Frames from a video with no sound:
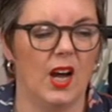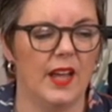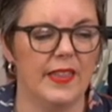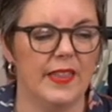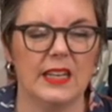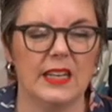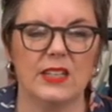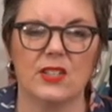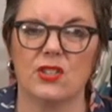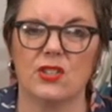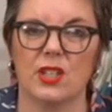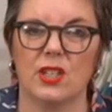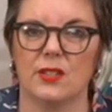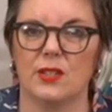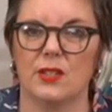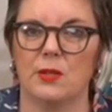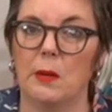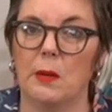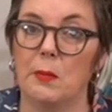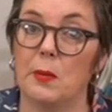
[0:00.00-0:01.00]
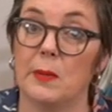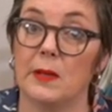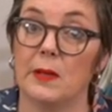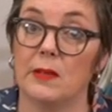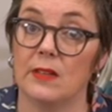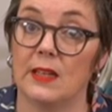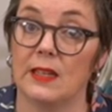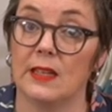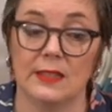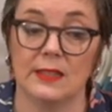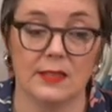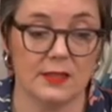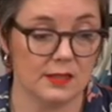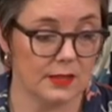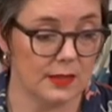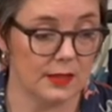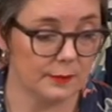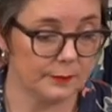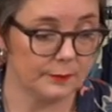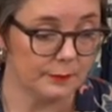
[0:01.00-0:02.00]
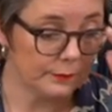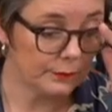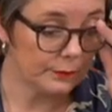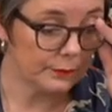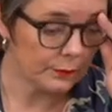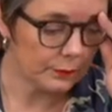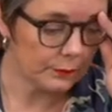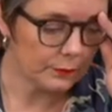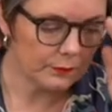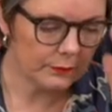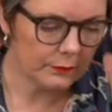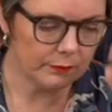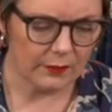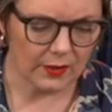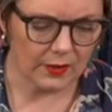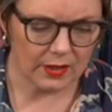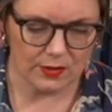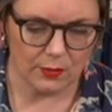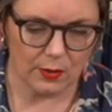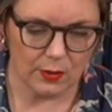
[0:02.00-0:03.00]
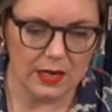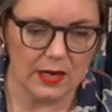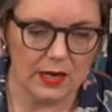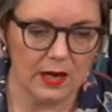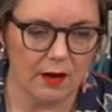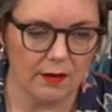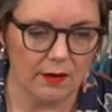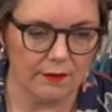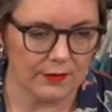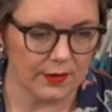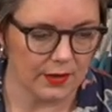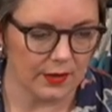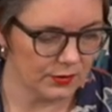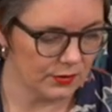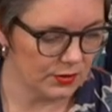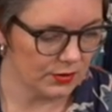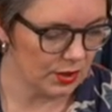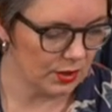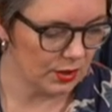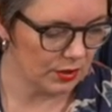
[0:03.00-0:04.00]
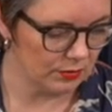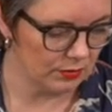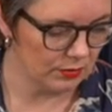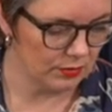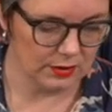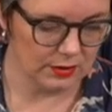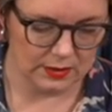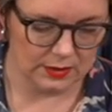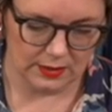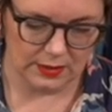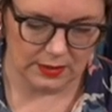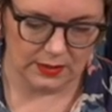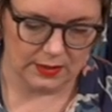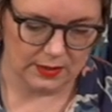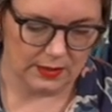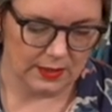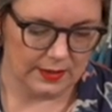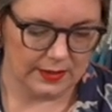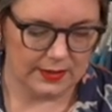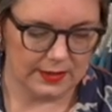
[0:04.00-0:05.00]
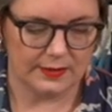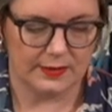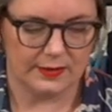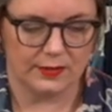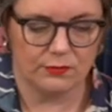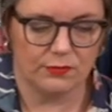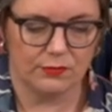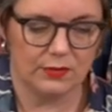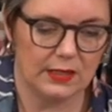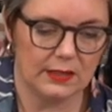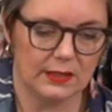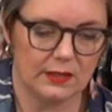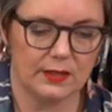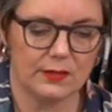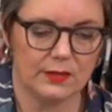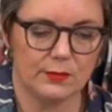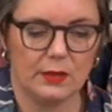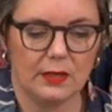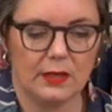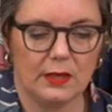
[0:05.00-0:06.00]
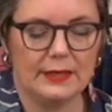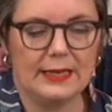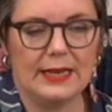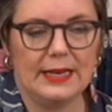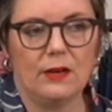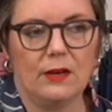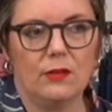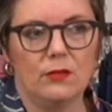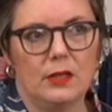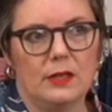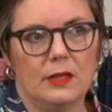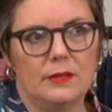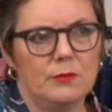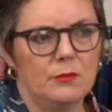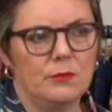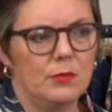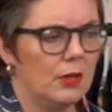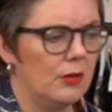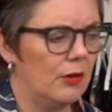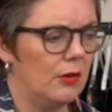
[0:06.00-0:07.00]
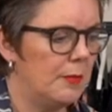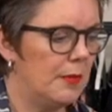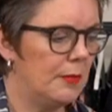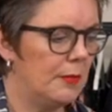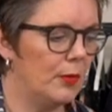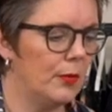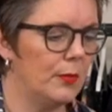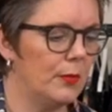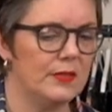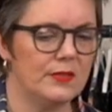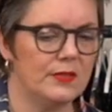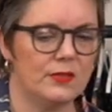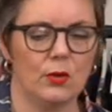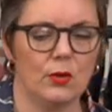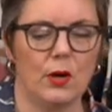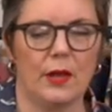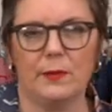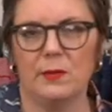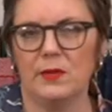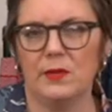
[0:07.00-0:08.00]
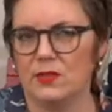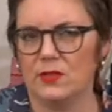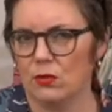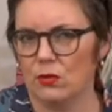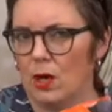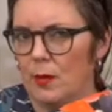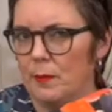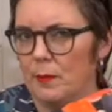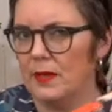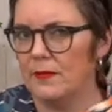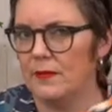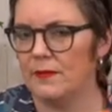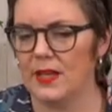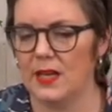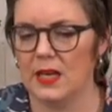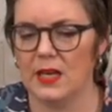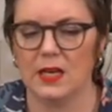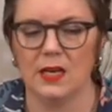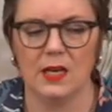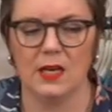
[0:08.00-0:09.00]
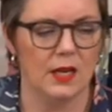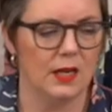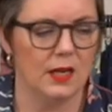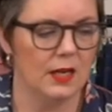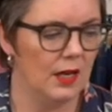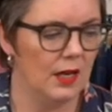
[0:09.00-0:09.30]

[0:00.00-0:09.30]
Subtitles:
I think it just cheers you up a bit, really, doesn't it? So I love those two. This is a really nice one. Now, I think we've still got a bit of the,